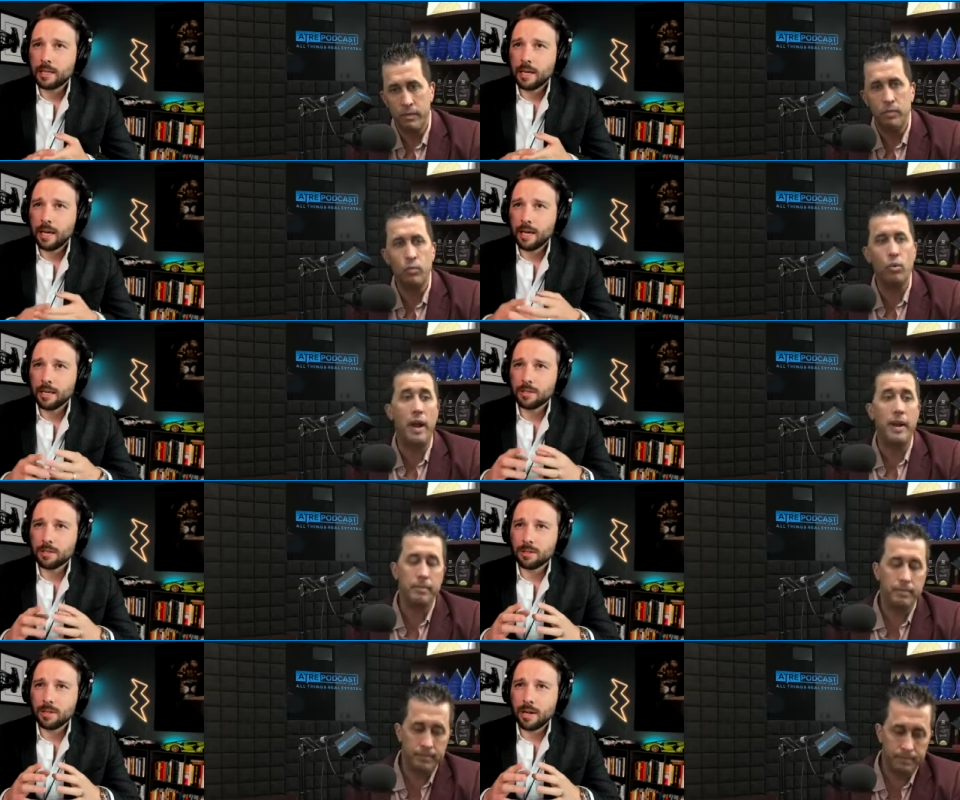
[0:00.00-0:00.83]
Speaker 1: And
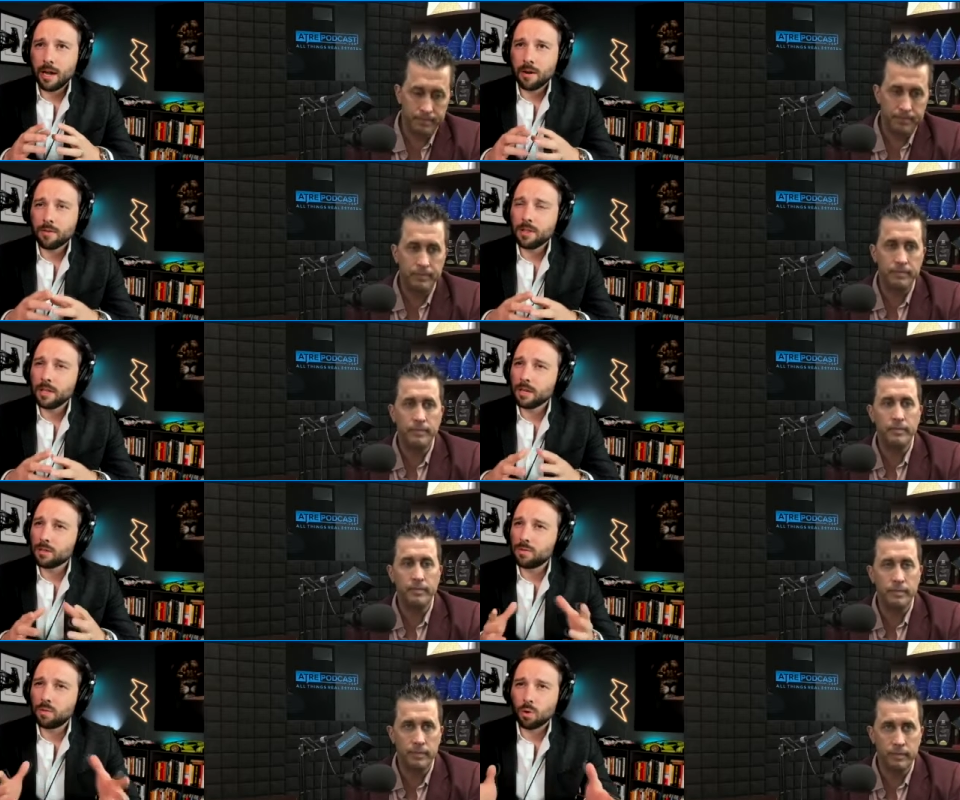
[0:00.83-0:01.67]
everything
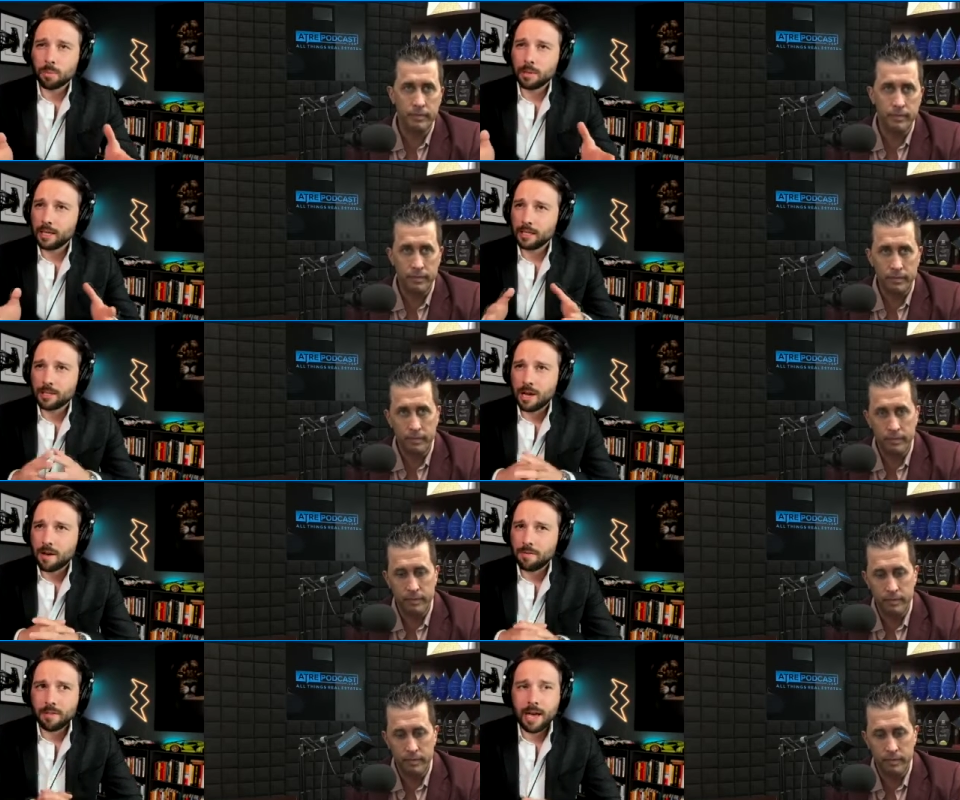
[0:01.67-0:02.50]
else formulates
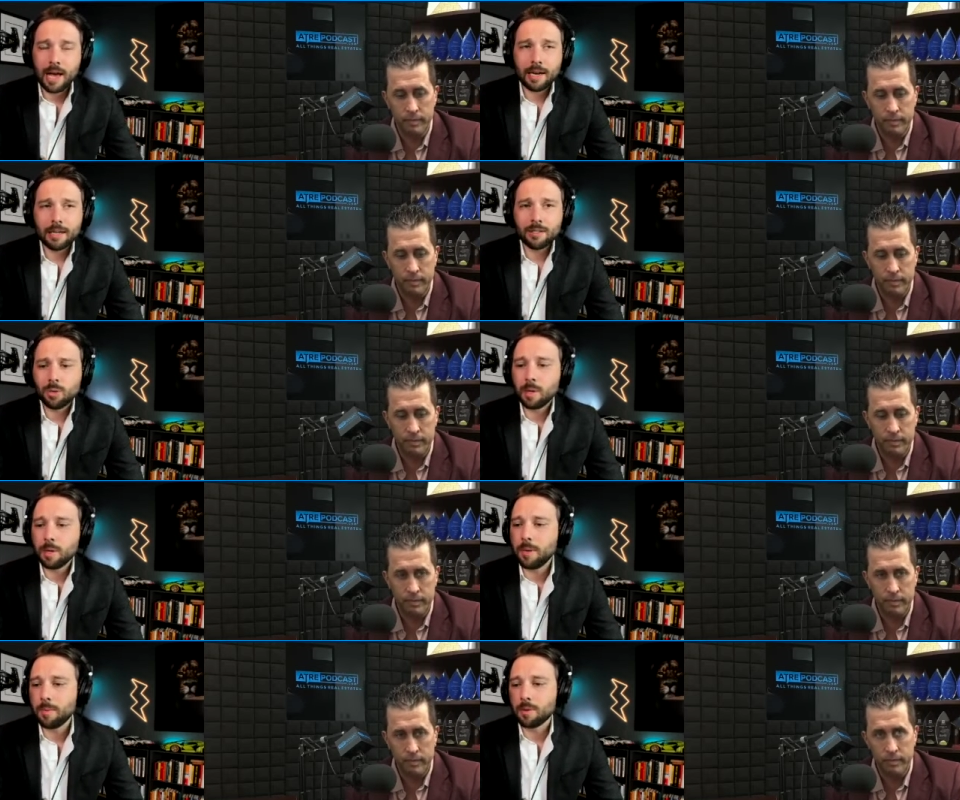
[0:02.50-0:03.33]
off of that. And so many
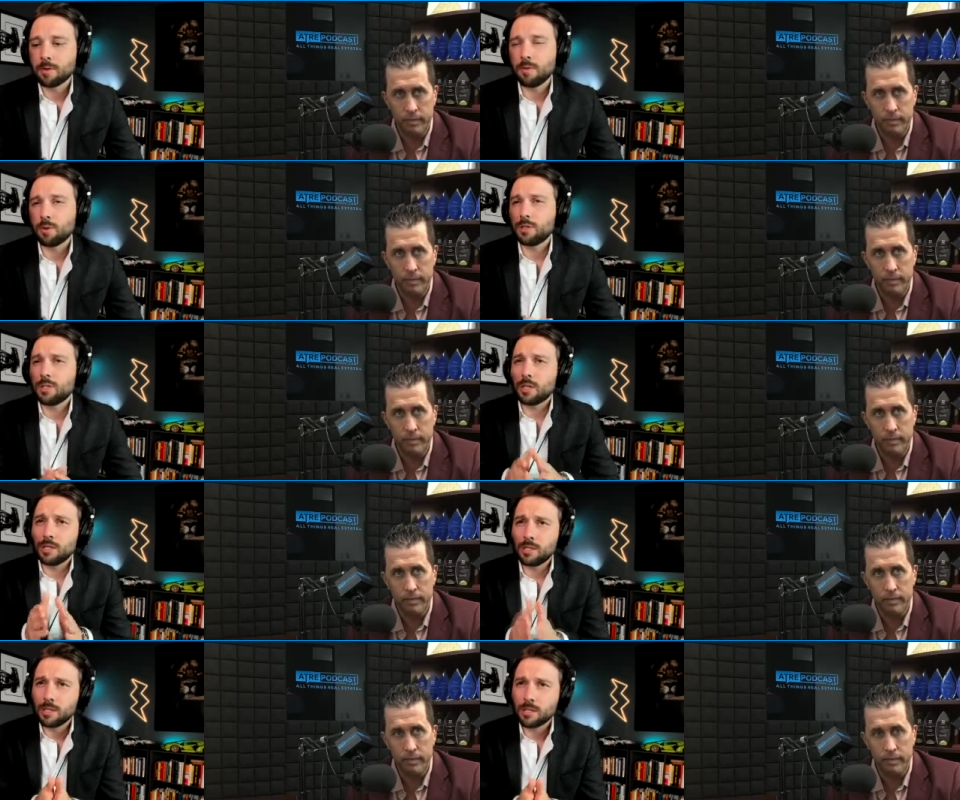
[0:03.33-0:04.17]
people are focusing on the
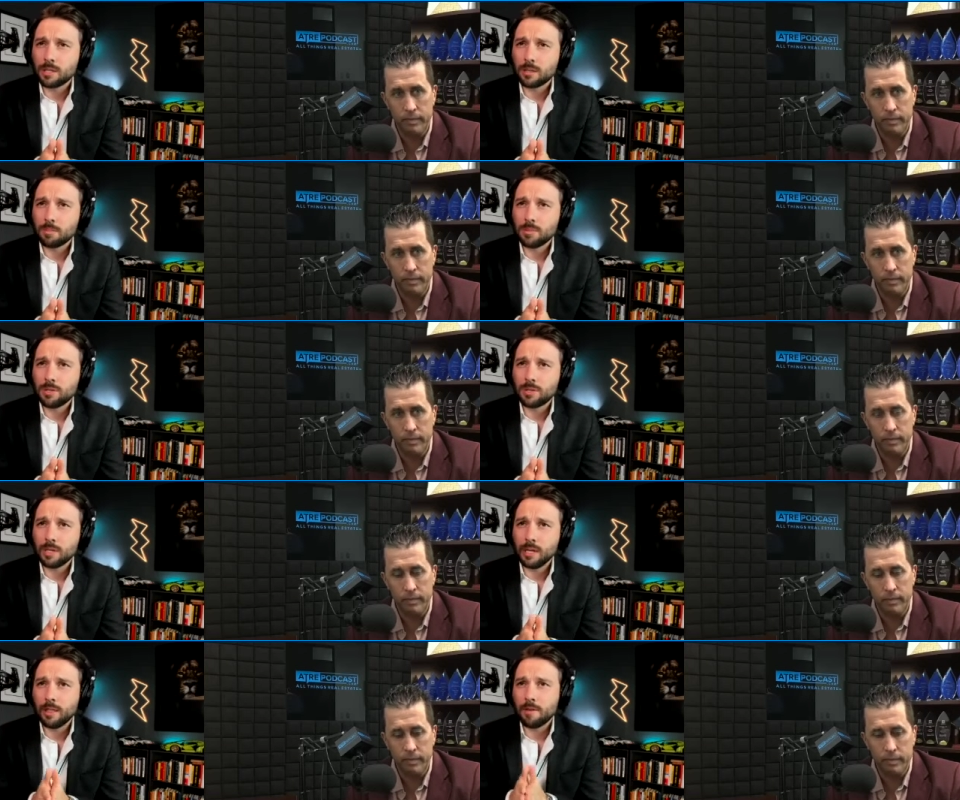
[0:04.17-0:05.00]
systems
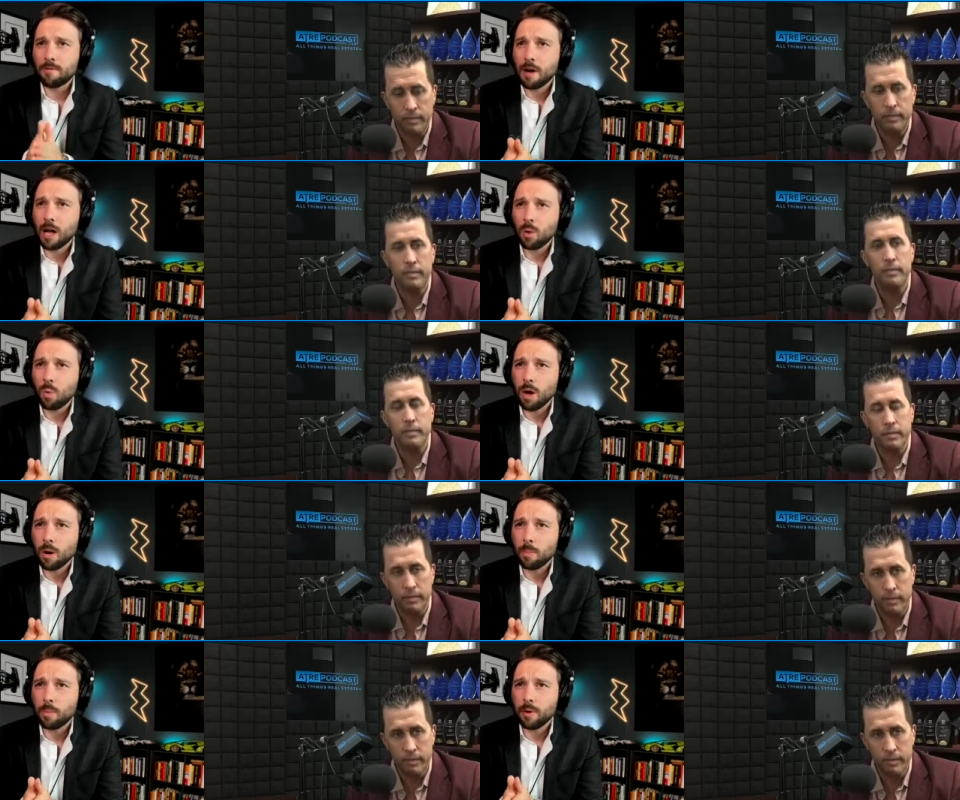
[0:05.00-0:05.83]
and the follow
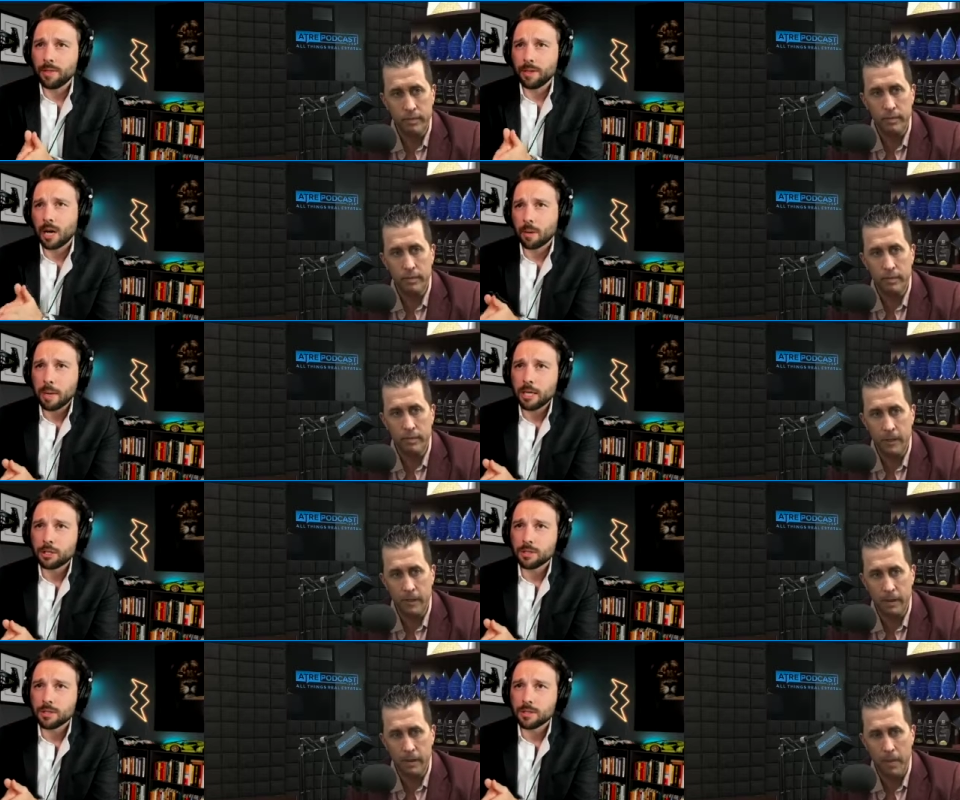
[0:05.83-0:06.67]
up and the
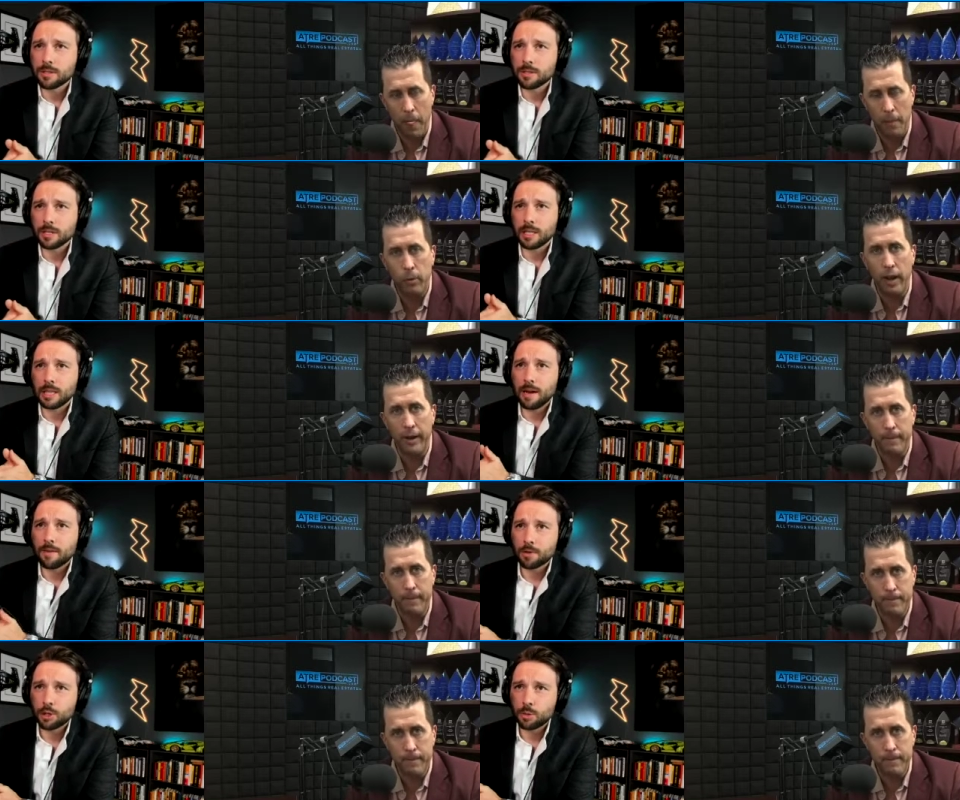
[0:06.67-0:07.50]
automations and the
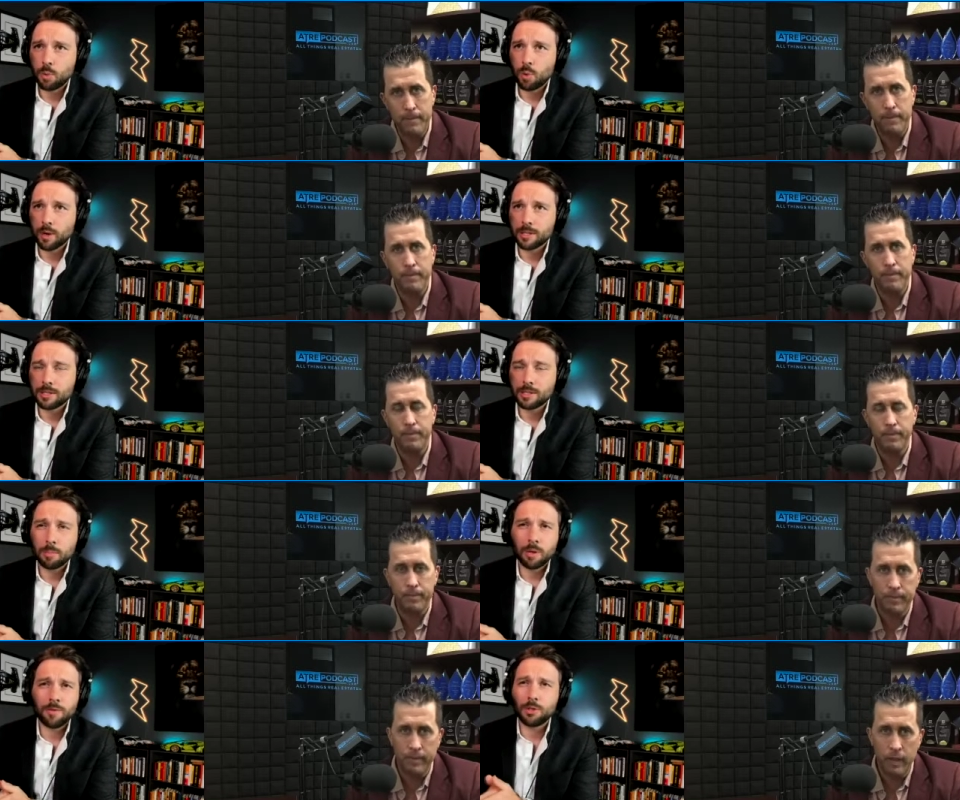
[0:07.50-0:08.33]
leverage points.
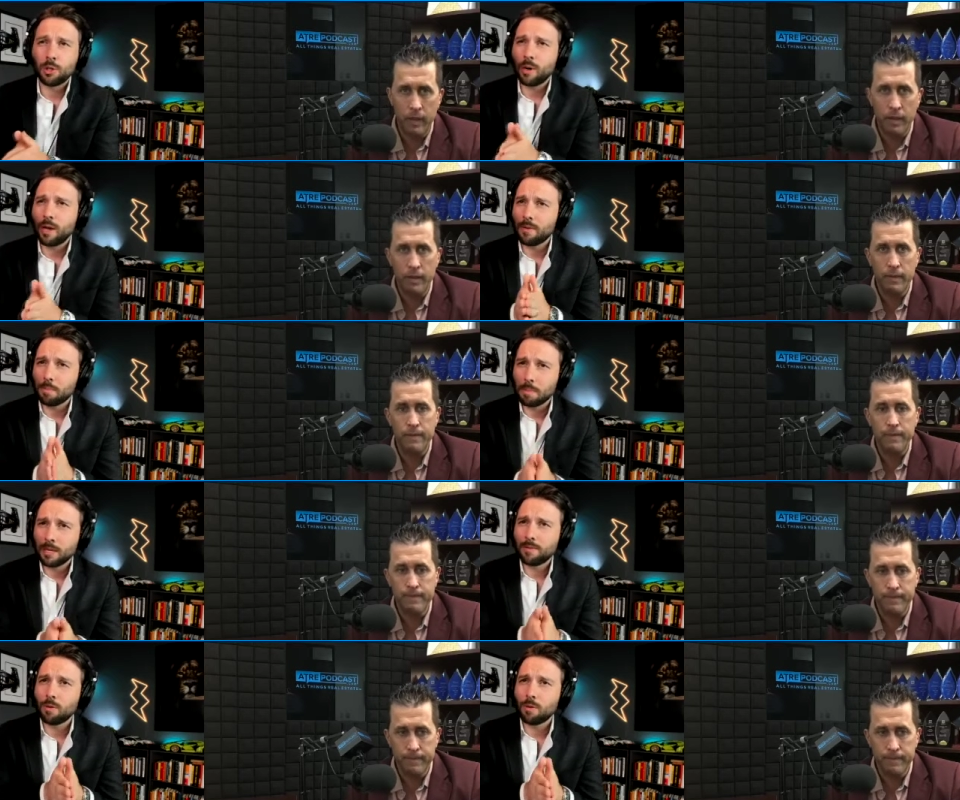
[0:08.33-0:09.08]
But if you don't have a meaningful